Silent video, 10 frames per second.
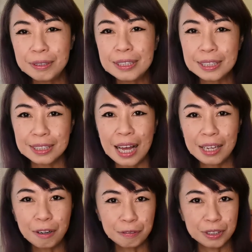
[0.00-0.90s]
is a
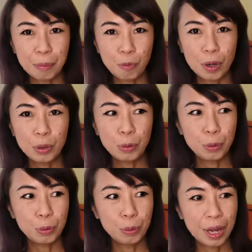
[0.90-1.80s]
sign of someone
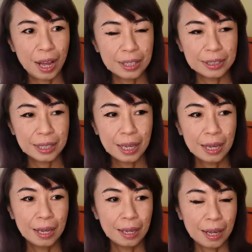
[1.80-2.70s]
who has,
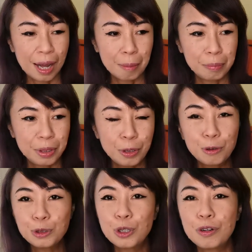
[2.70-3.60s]
you
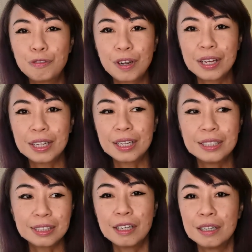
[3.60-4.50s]
know, sort of like
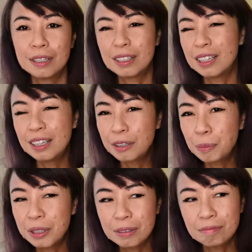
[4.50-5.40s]
is a little
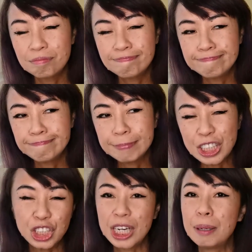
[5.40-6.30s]
bit
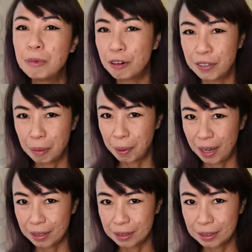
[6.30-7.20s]
ashamed of their
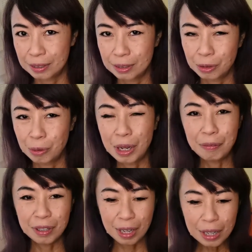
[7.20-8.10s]
past. So now
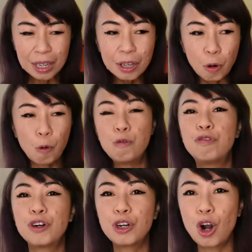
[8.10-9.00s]
they're kind of like
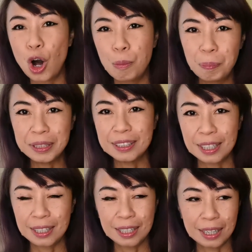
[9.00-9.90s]

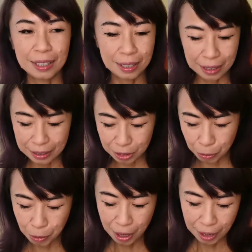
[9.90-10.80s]
overcompensating, and so